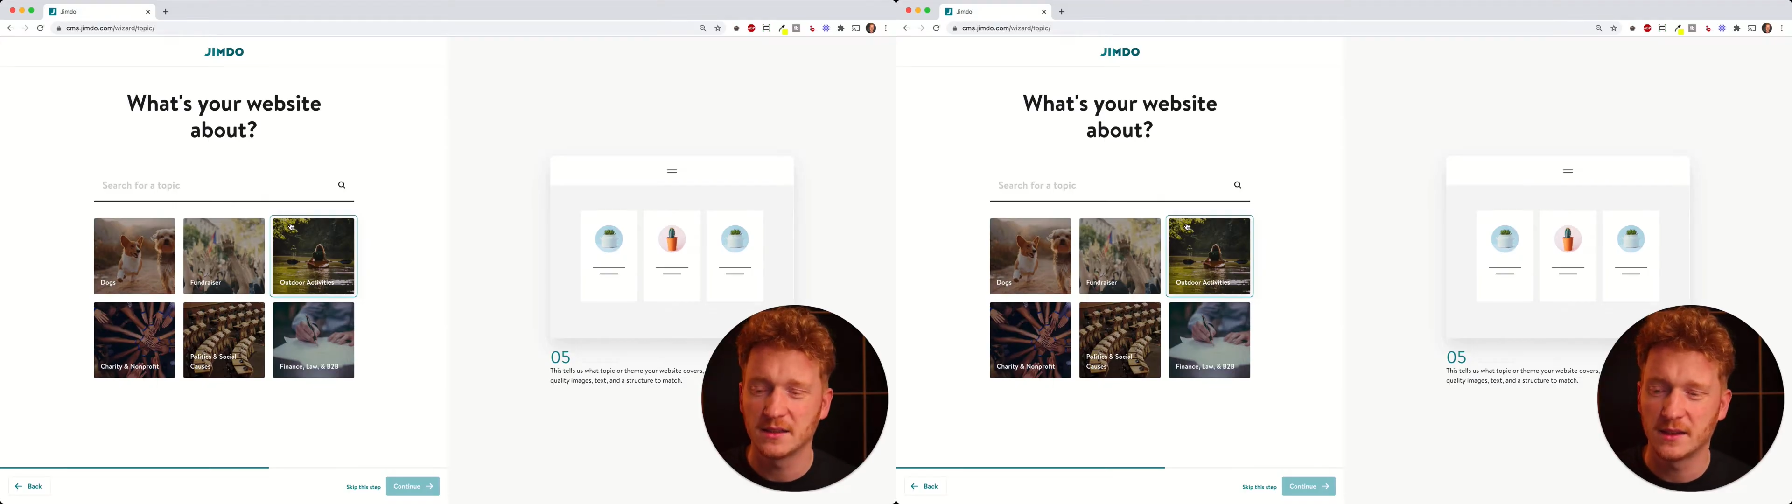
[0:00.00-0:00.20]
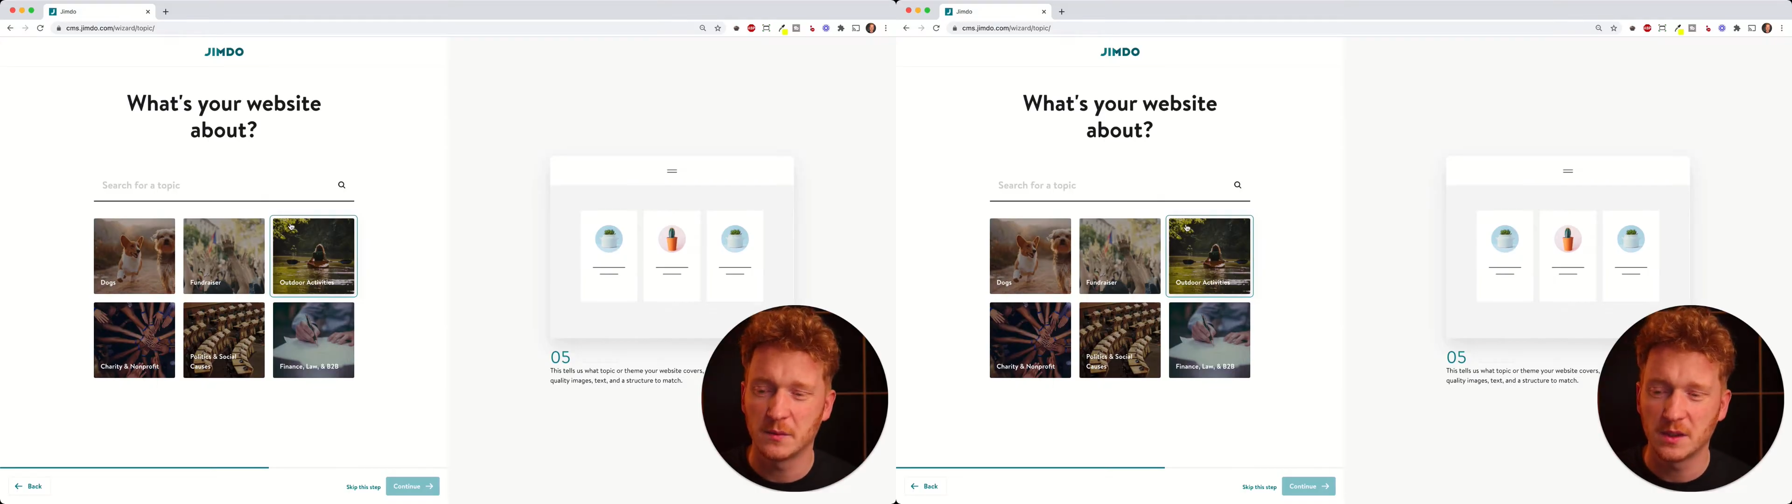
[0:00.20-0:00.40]

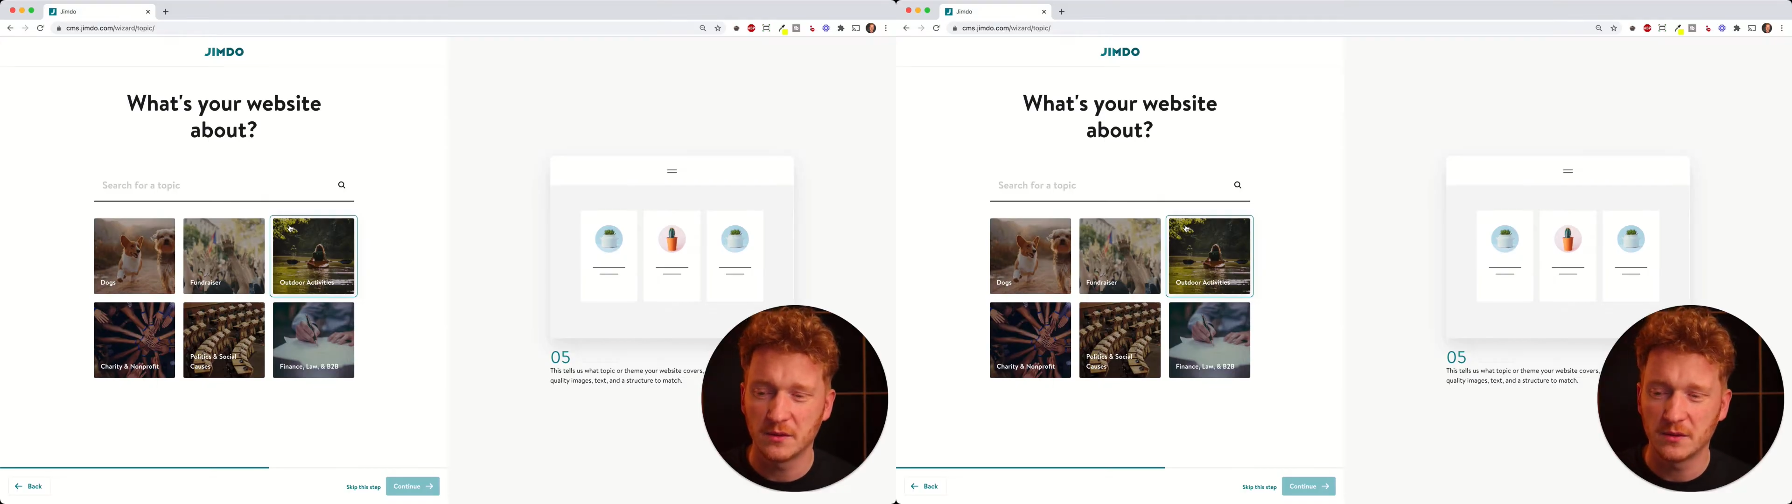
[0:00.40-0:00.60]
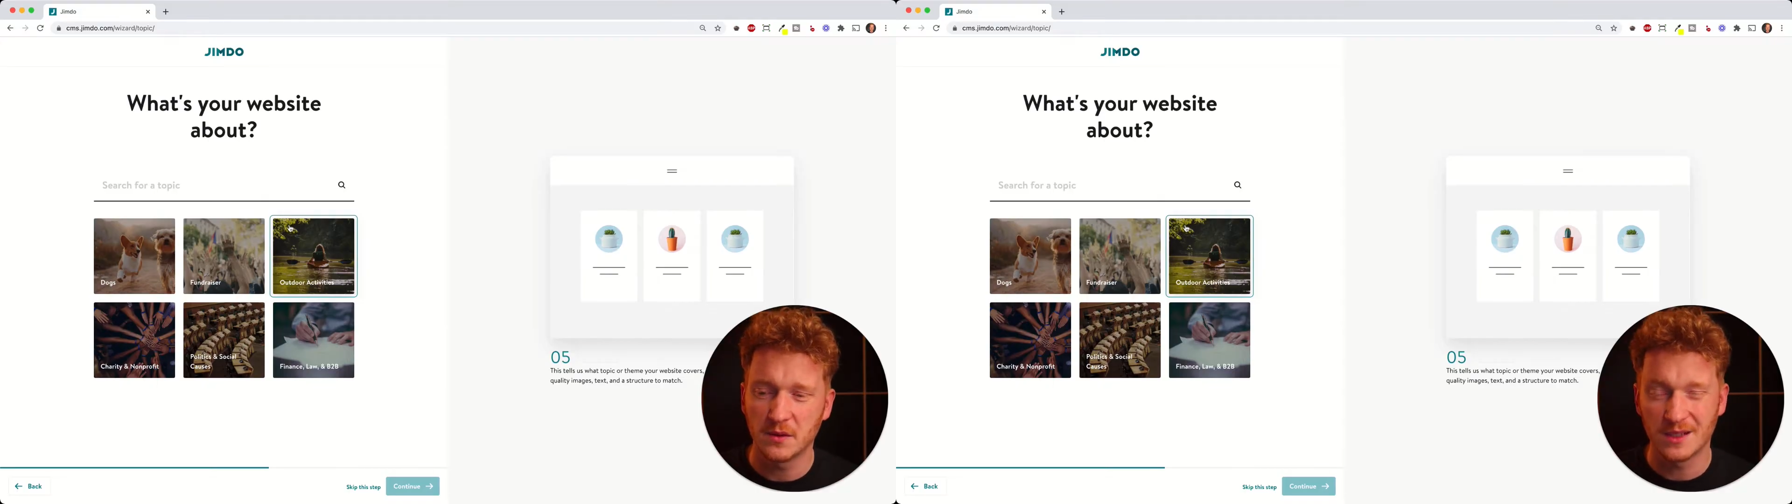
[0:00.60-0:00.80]
they will
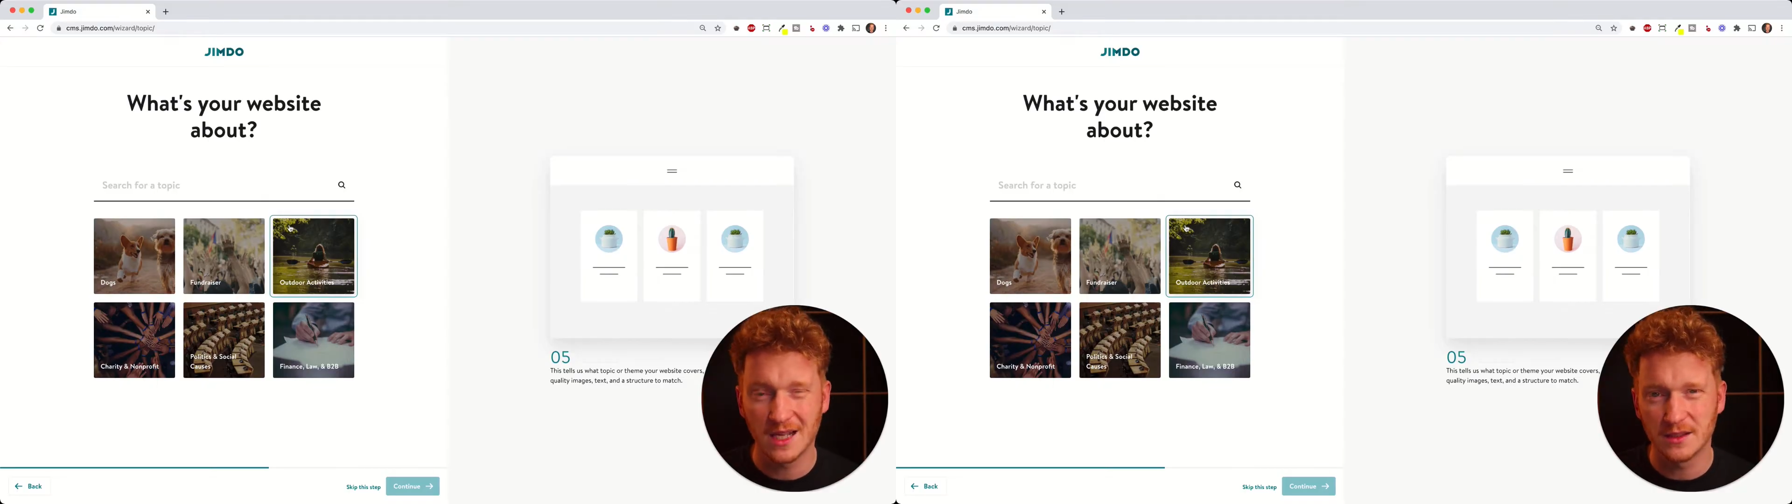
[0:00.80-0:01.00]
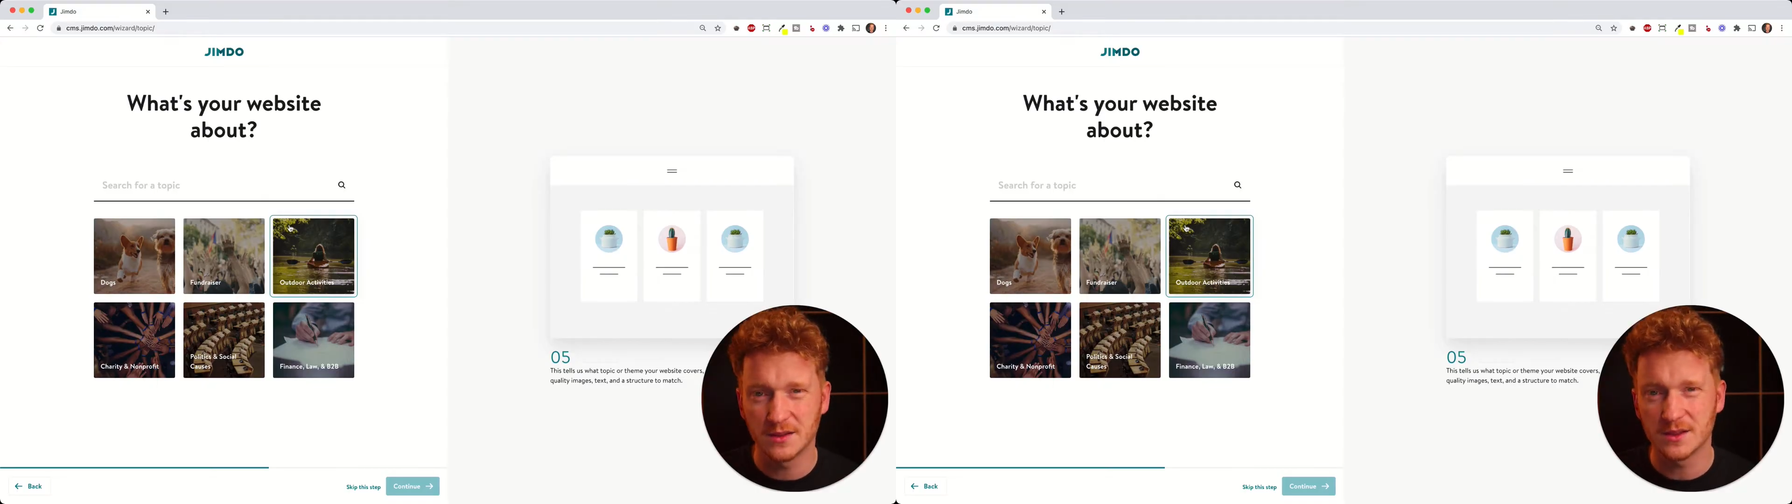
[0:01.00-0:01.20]
give you the
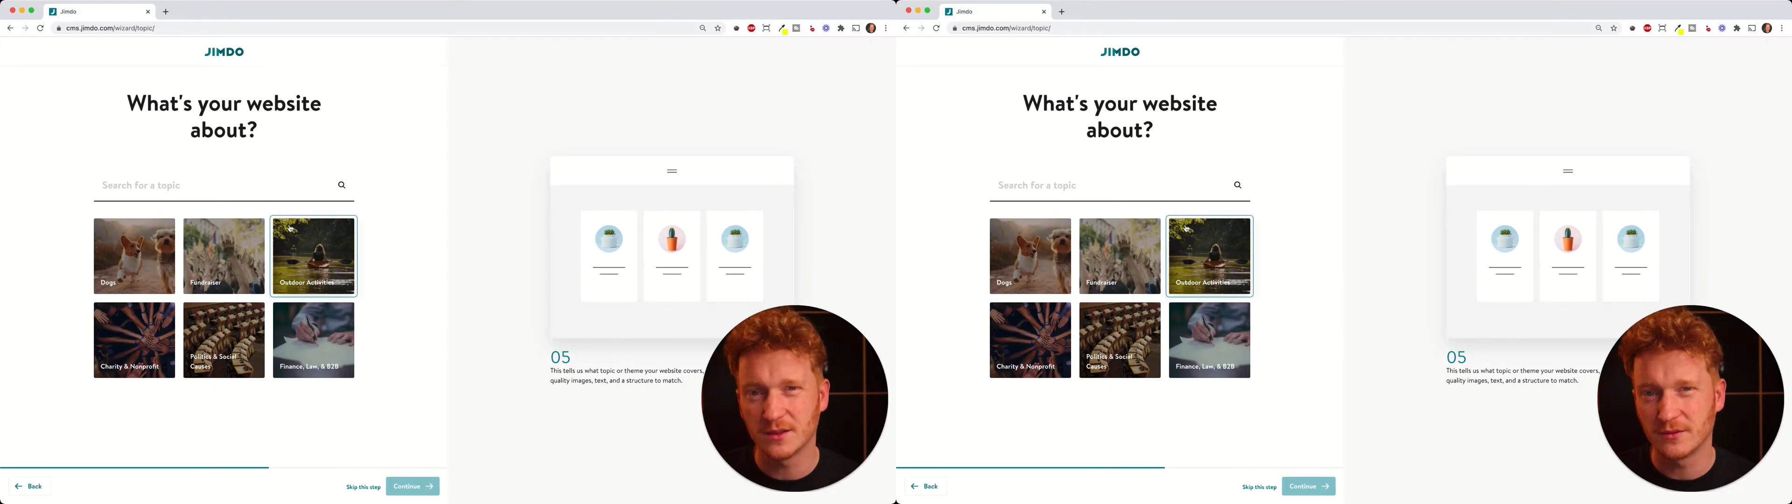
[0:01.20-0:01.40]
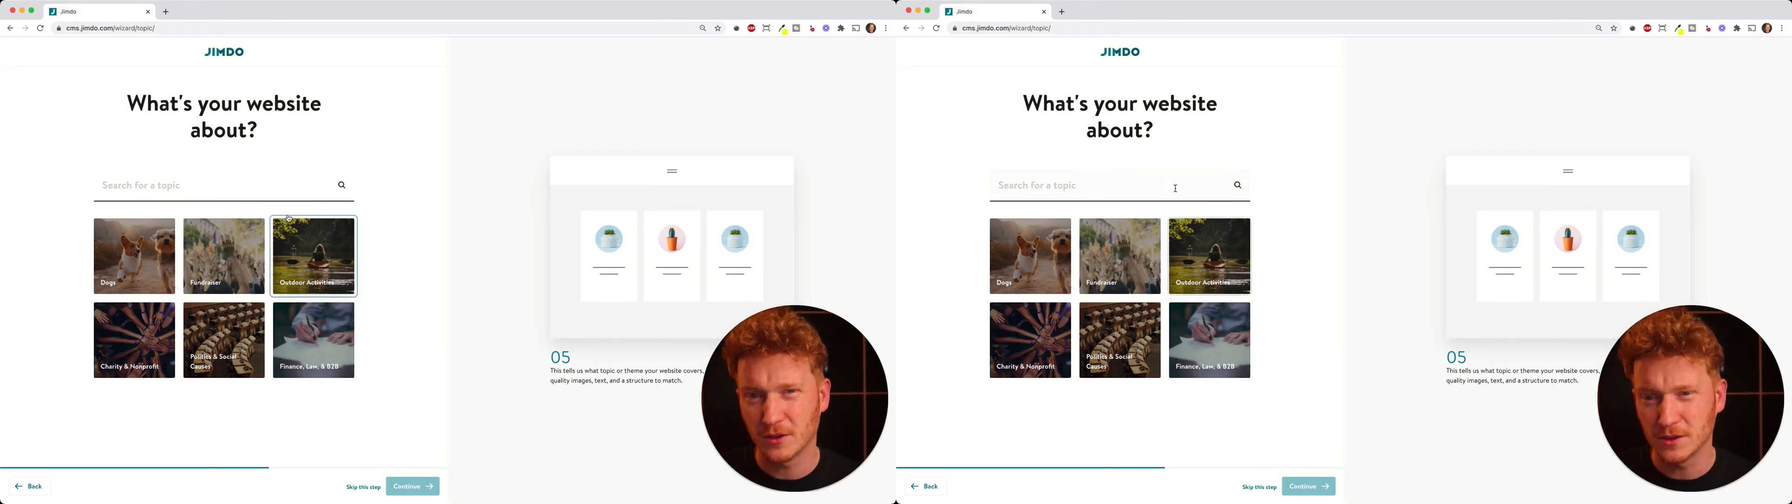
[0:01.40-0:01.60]
colors,
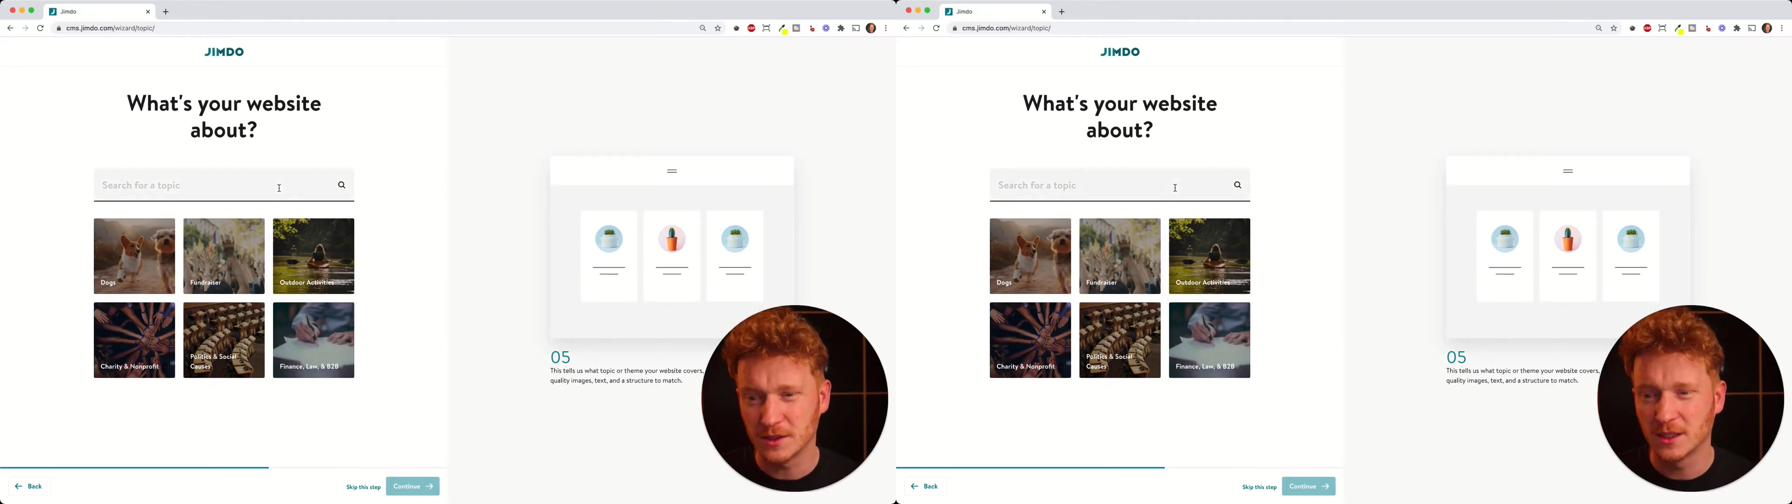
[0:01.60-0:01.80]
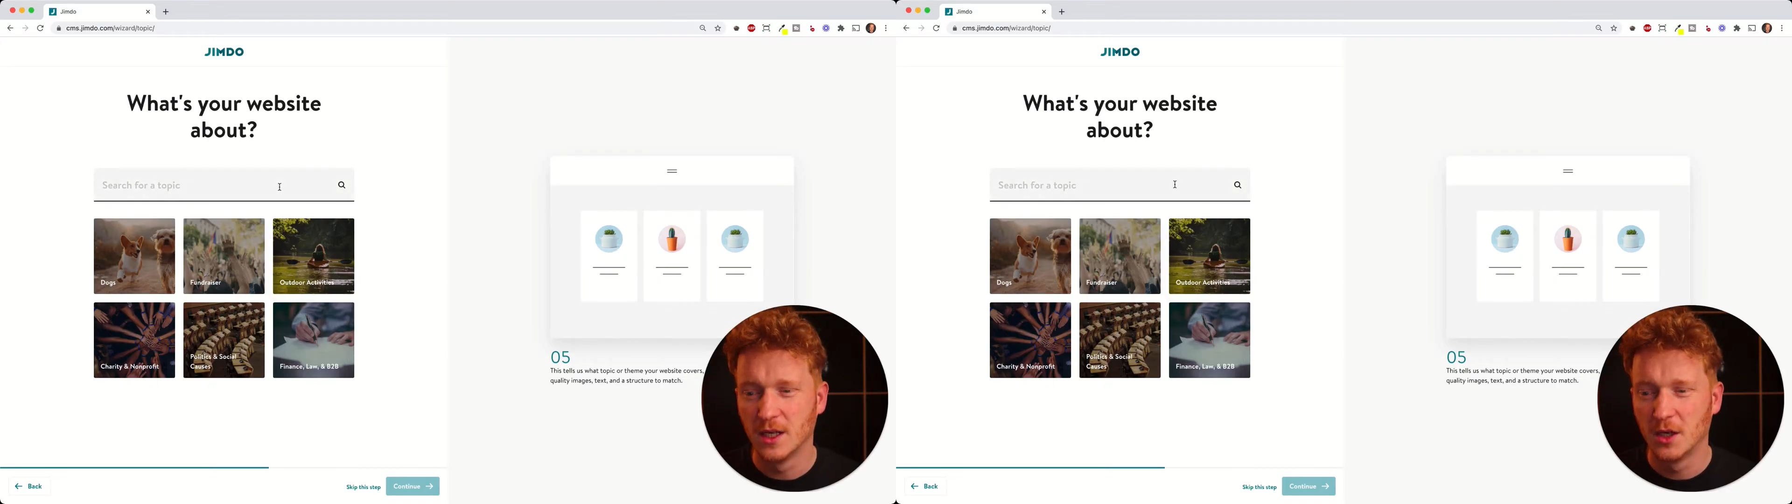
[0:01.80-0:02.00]
the
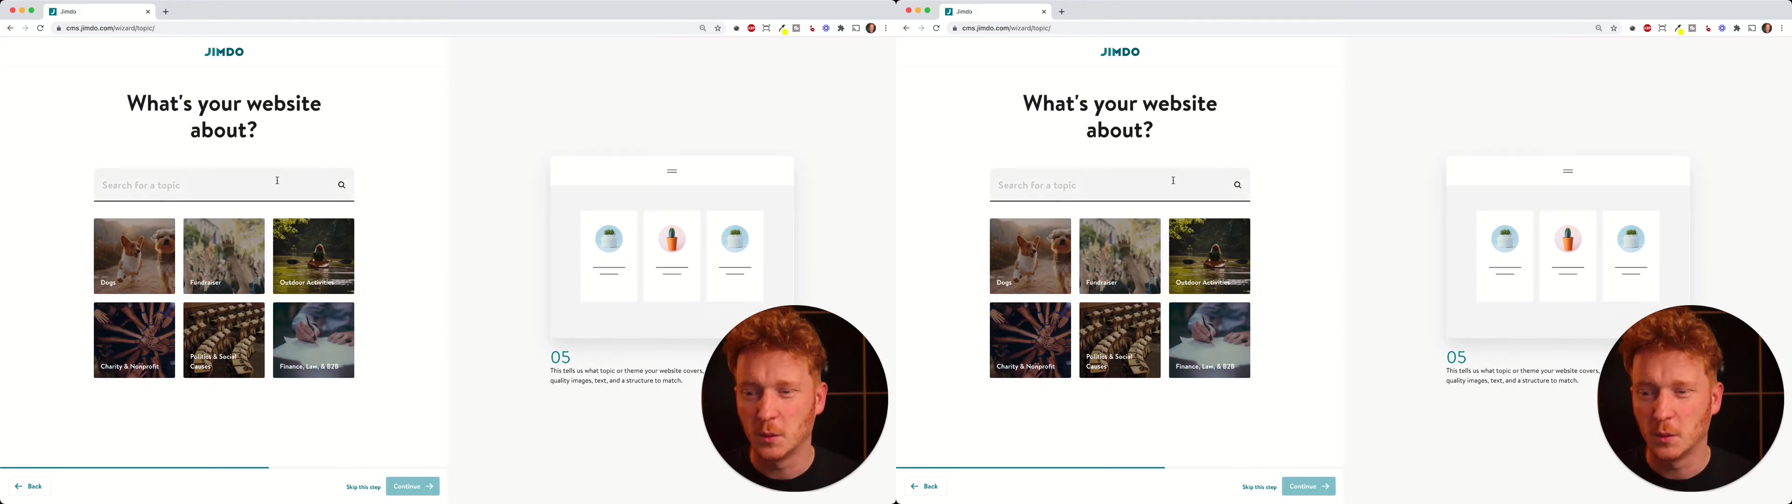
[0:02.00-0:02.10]
fonts,